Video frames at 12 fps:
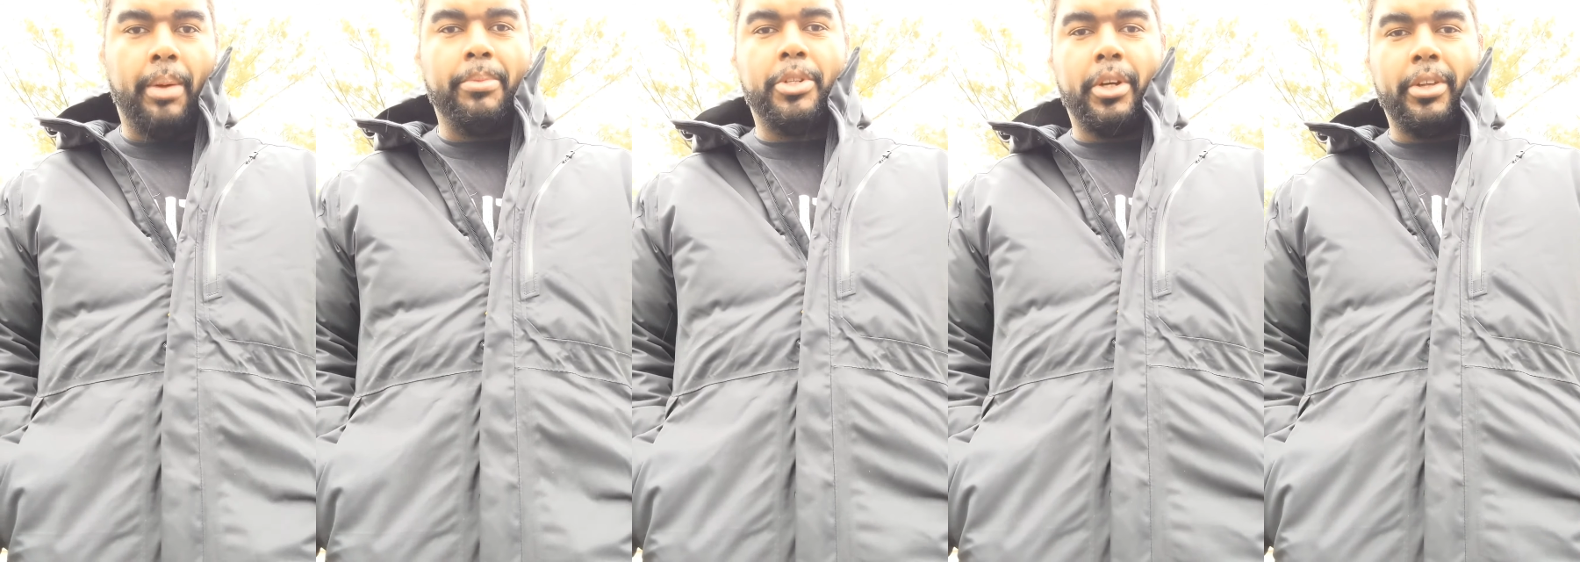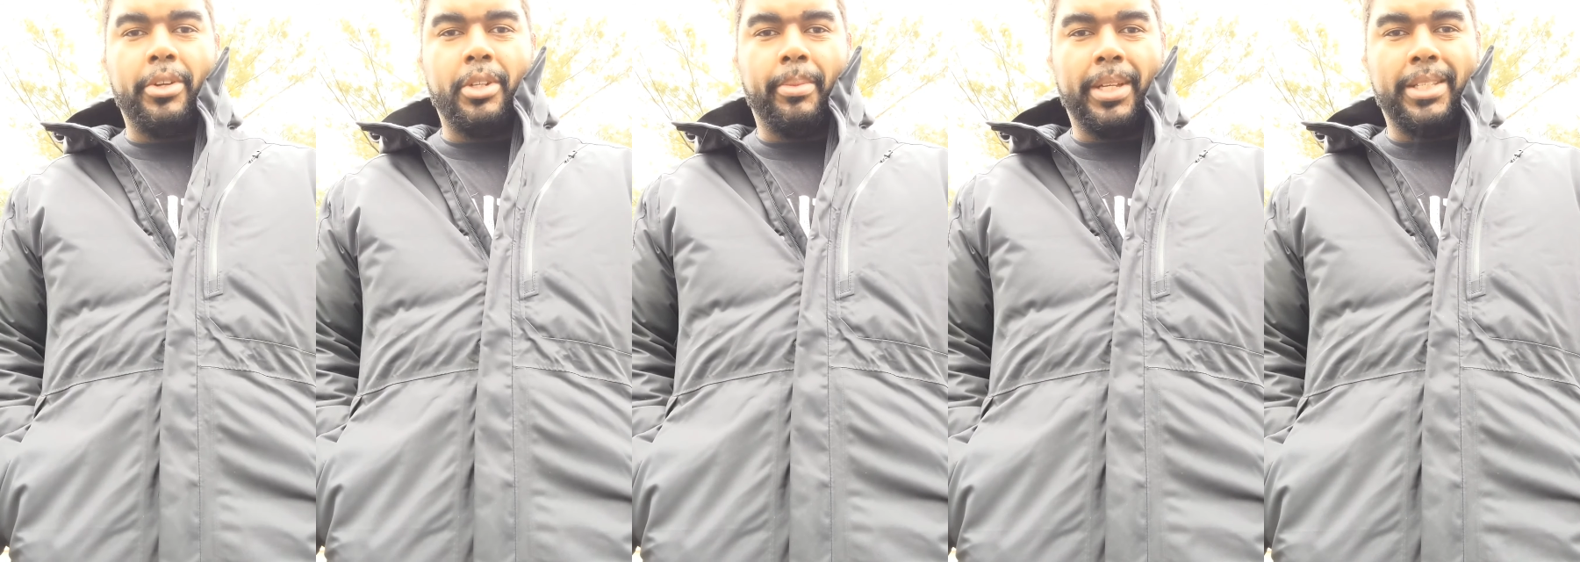I'm sure
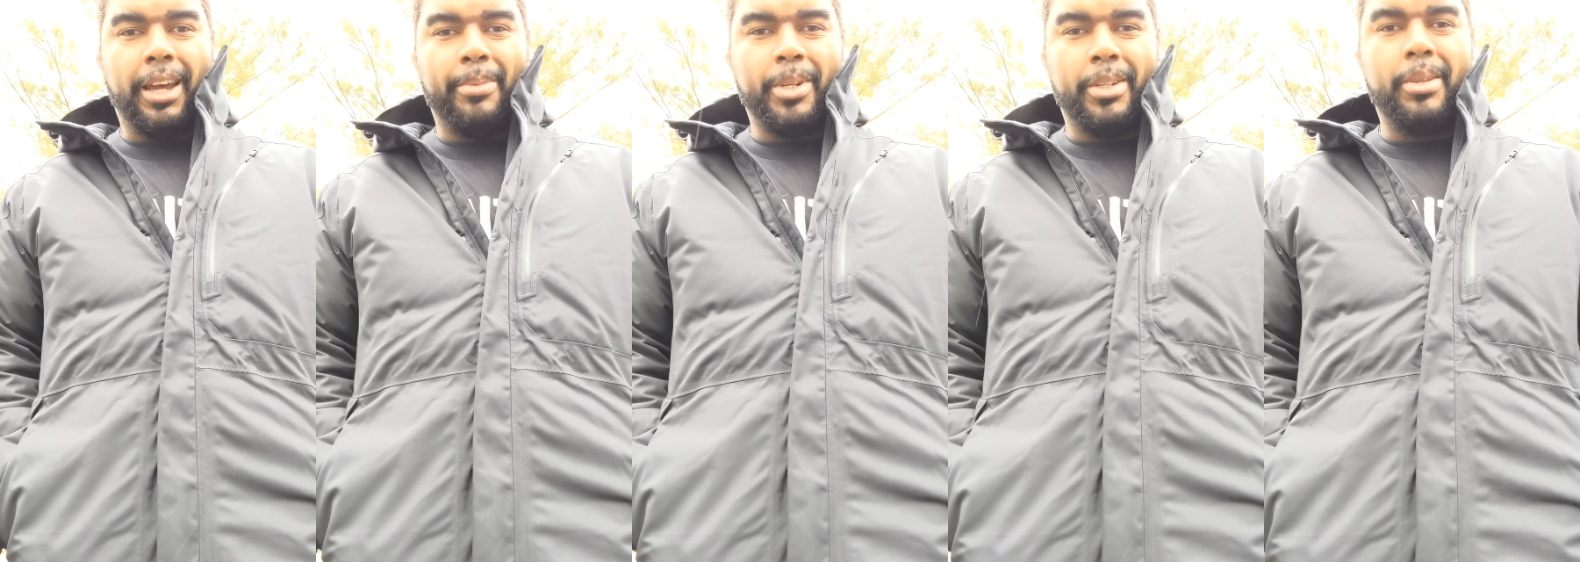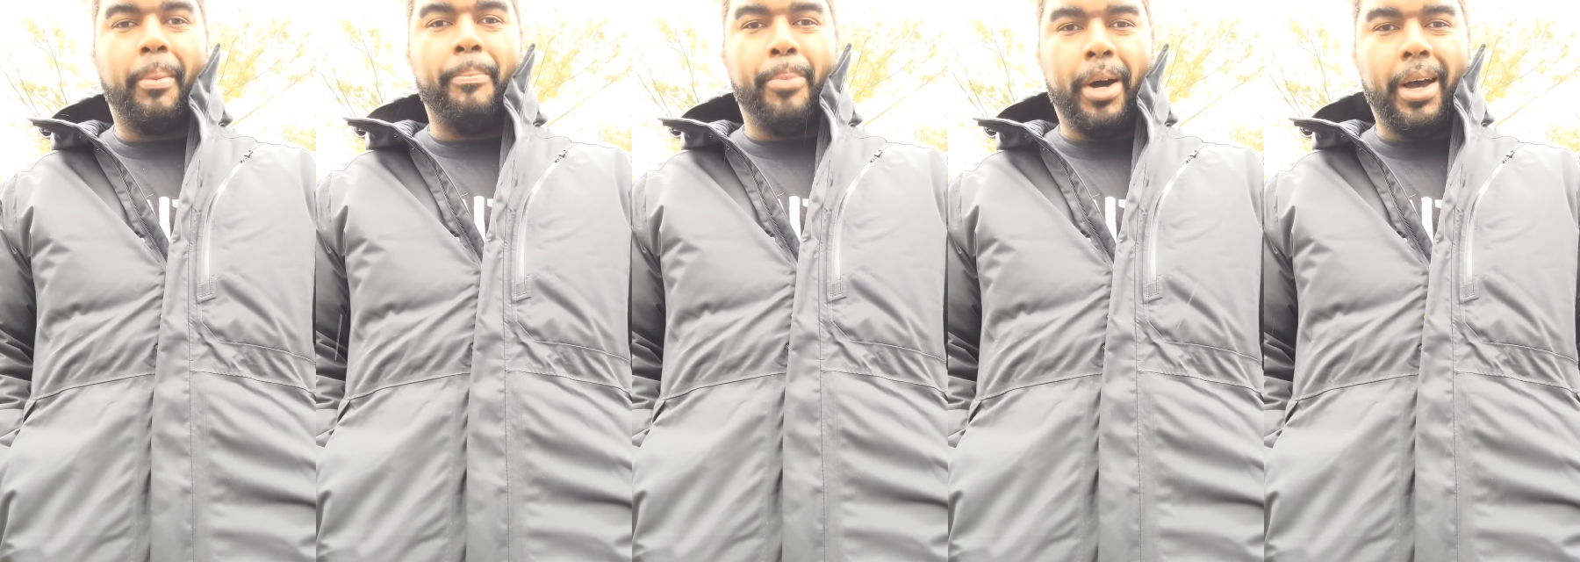there's some exceptions,
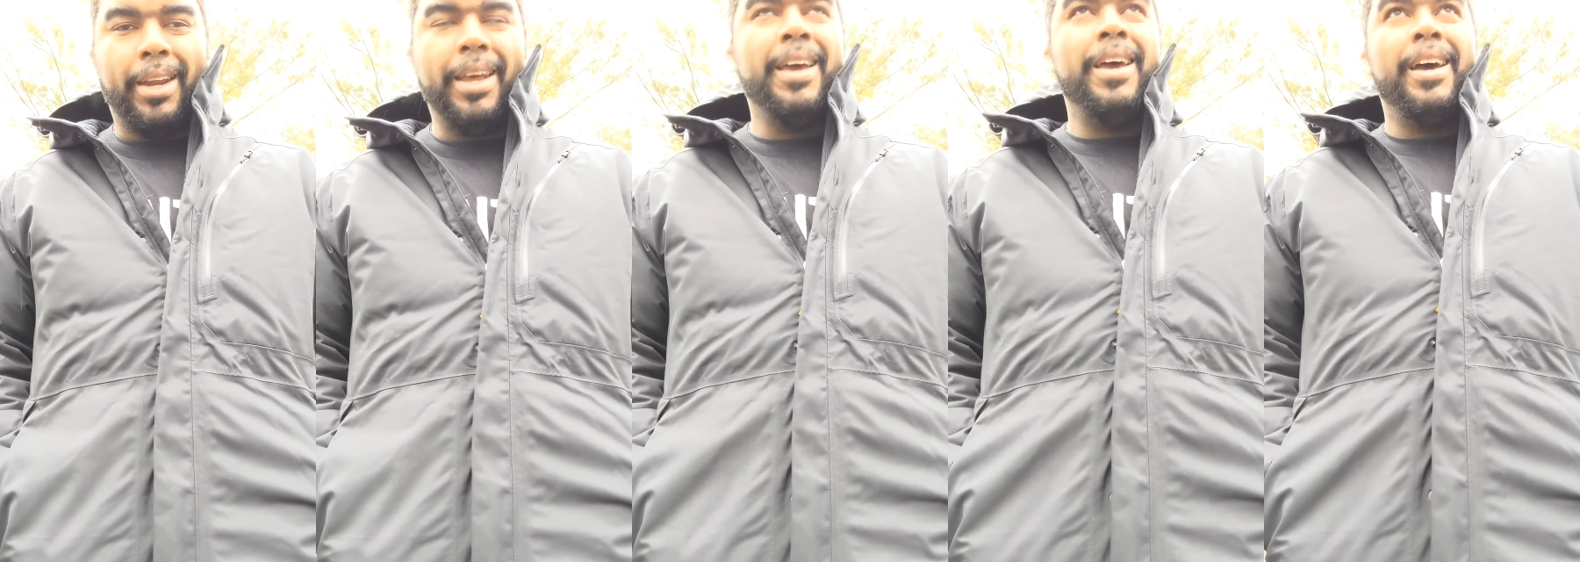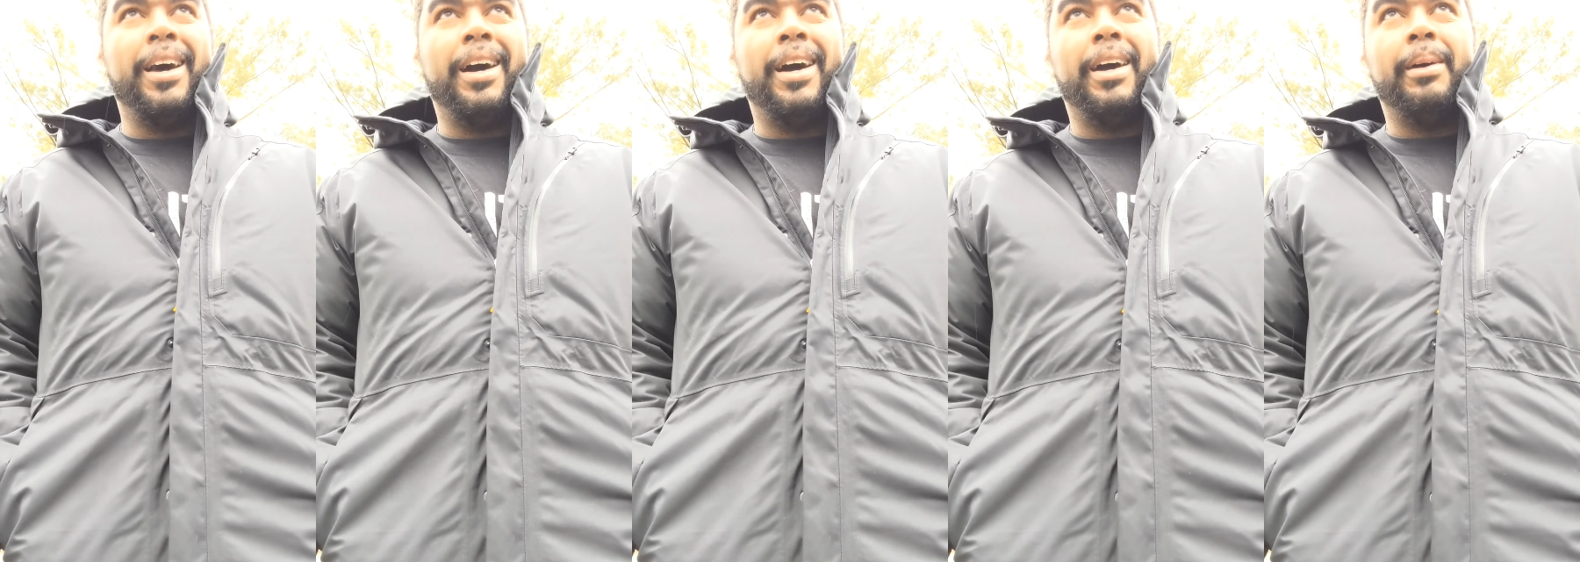but
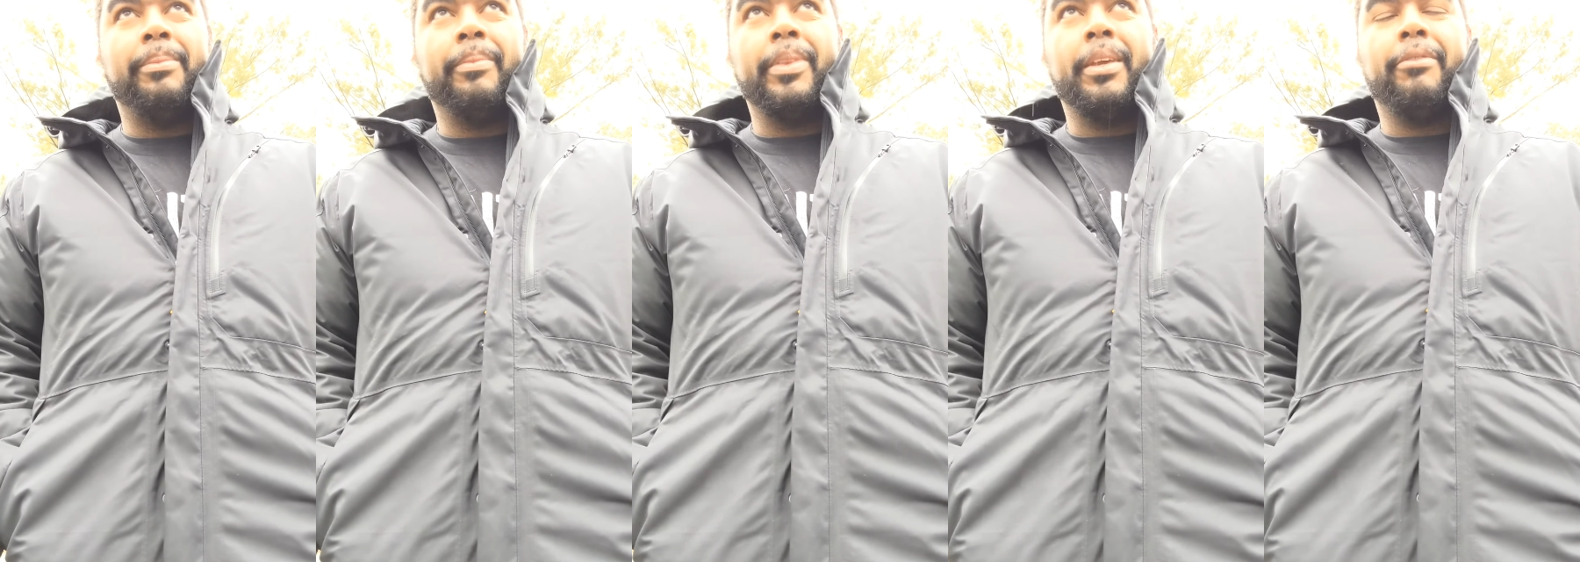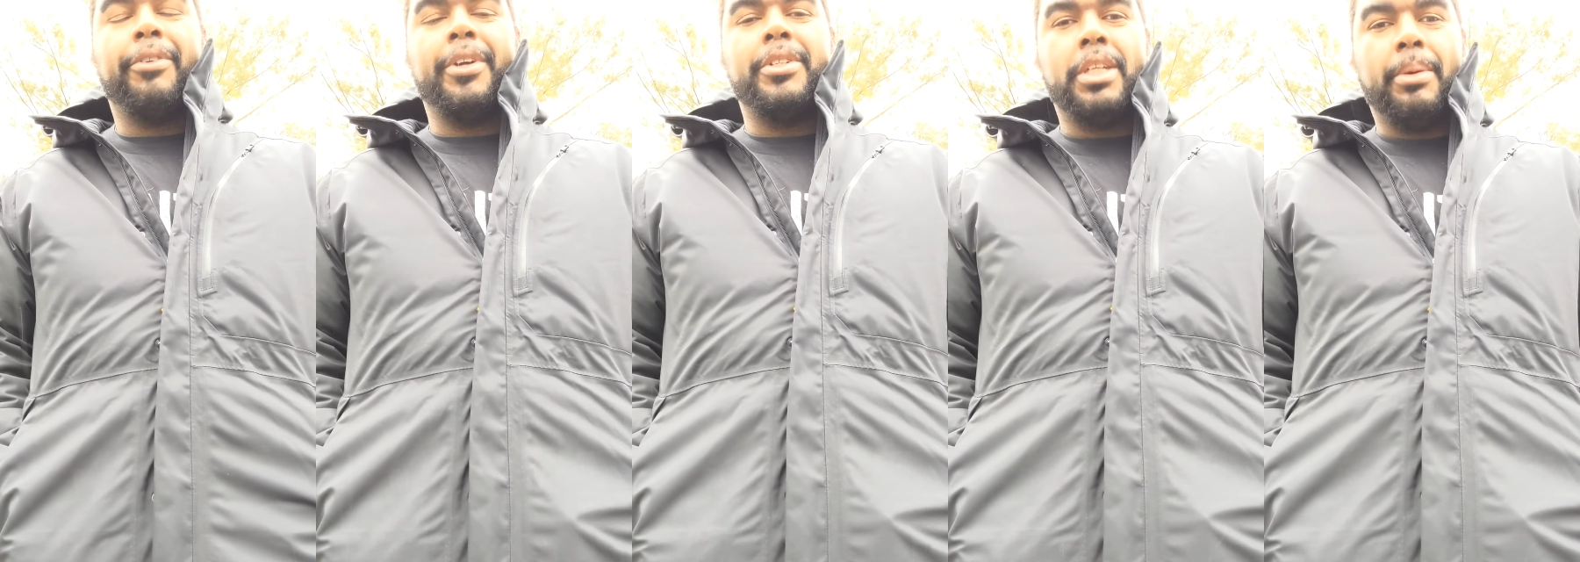for
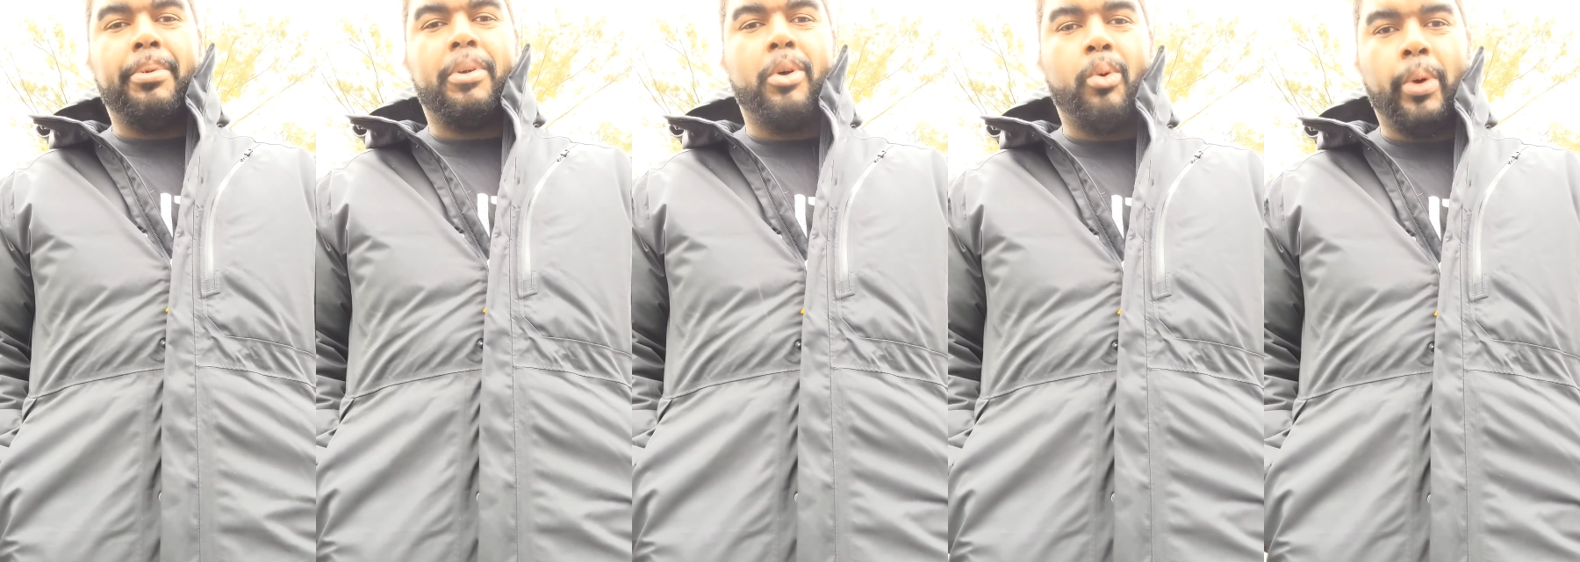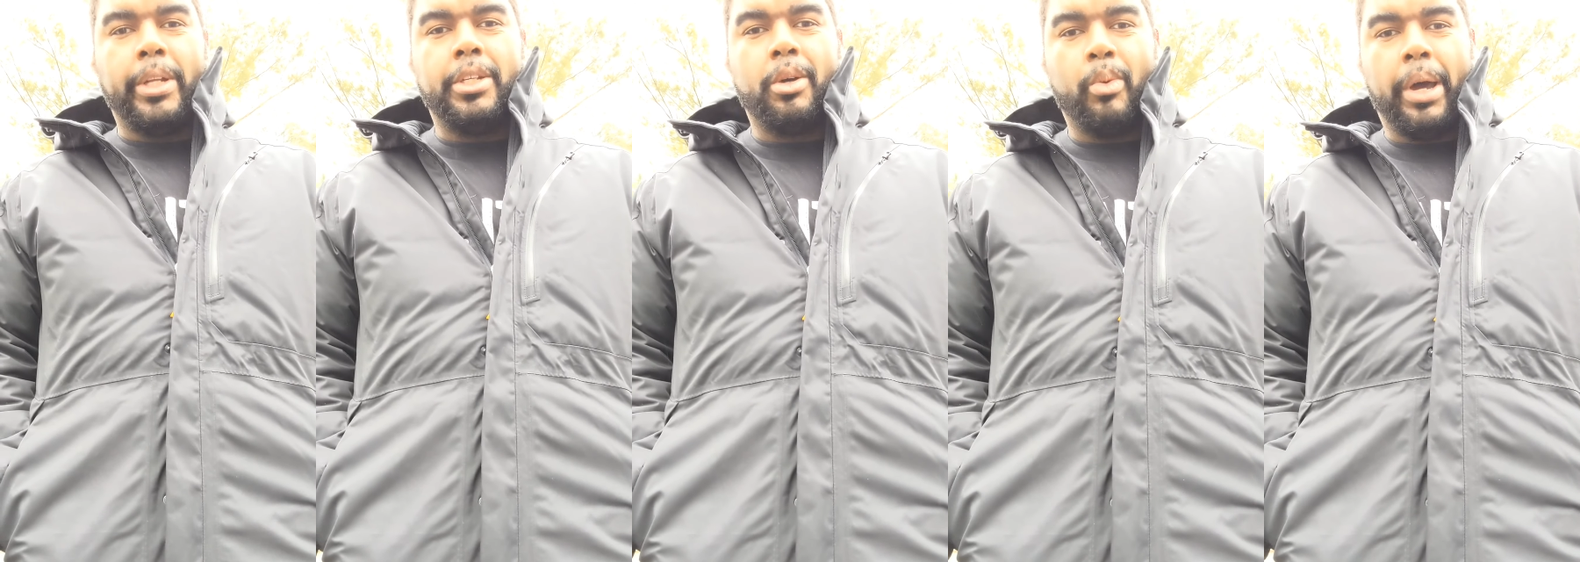your typical
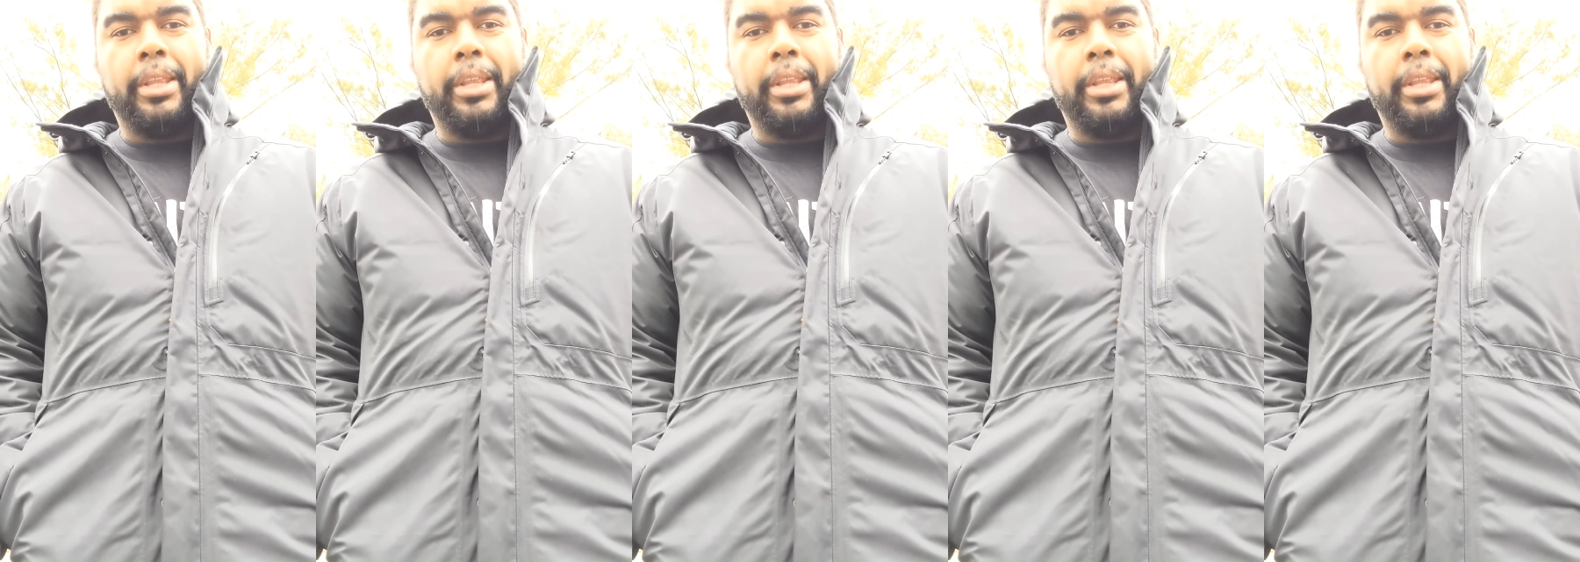winter